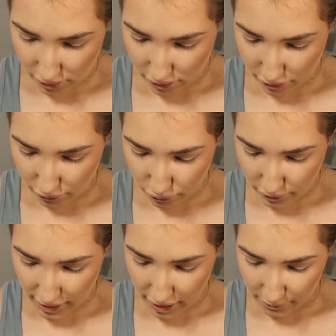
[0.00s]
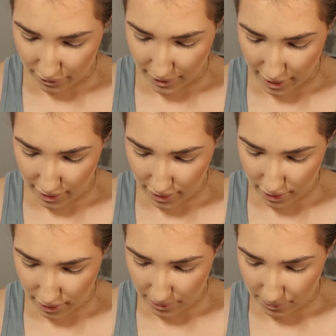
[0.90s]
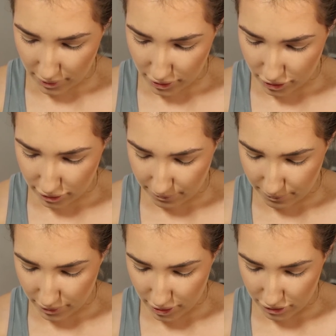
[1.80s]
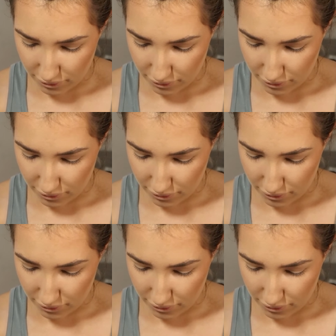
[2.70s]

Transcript: So going in with my blusher brush,